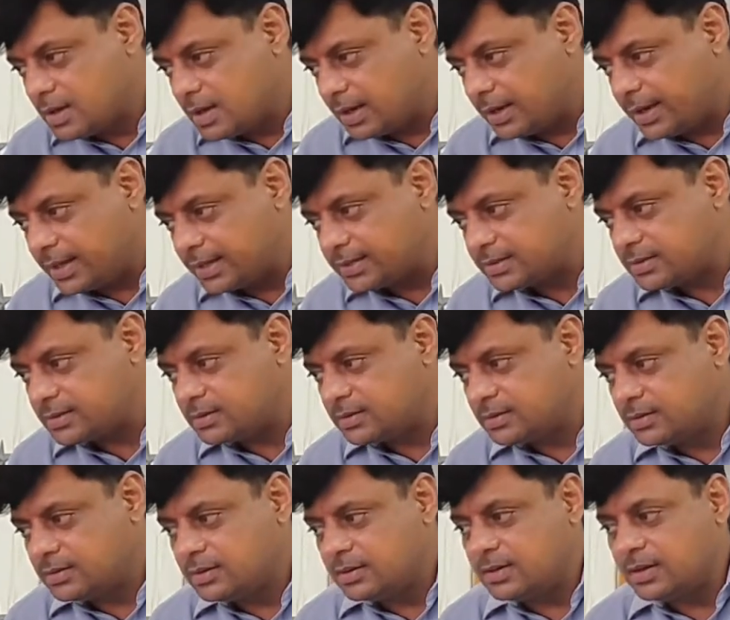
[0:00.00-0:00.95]
Next
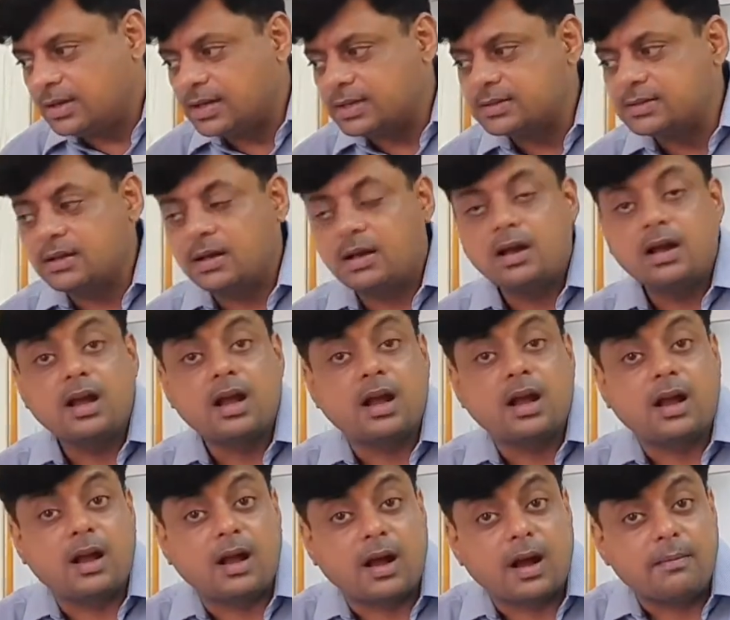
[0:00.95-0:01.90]
is the
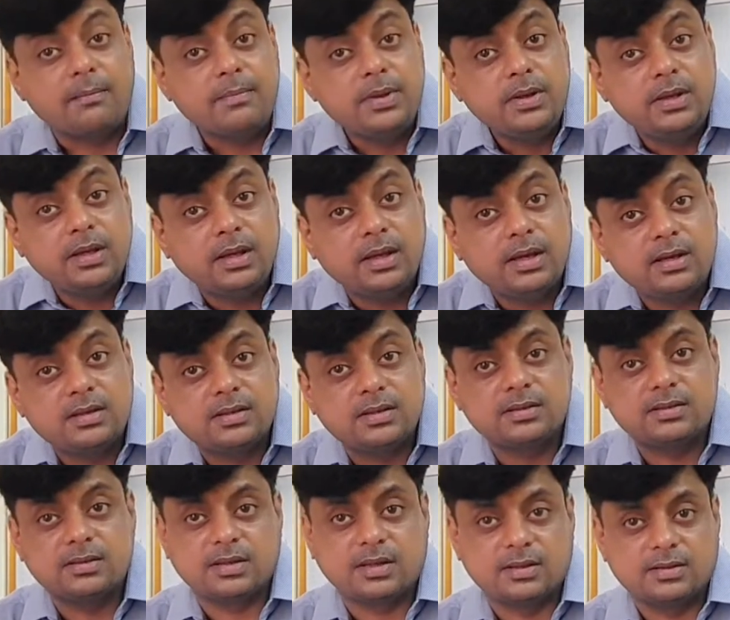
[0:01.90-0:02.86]
communication
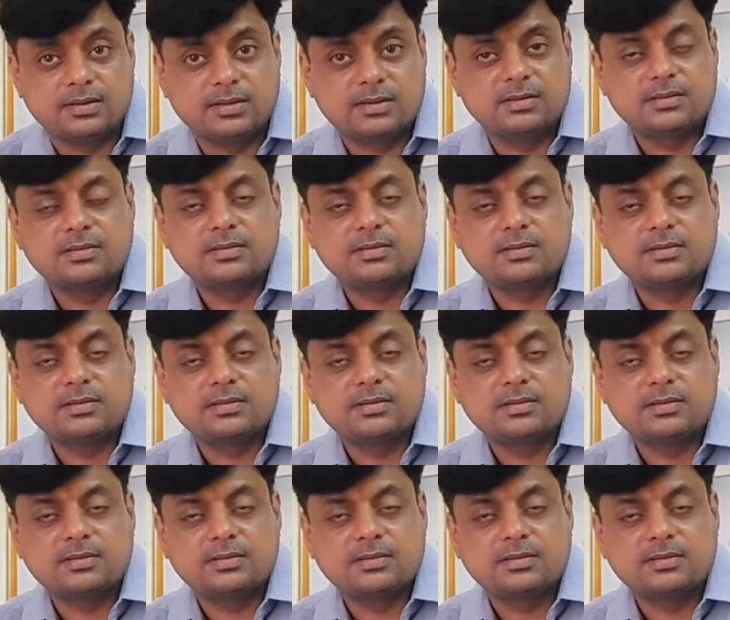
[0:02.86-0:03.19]
skills.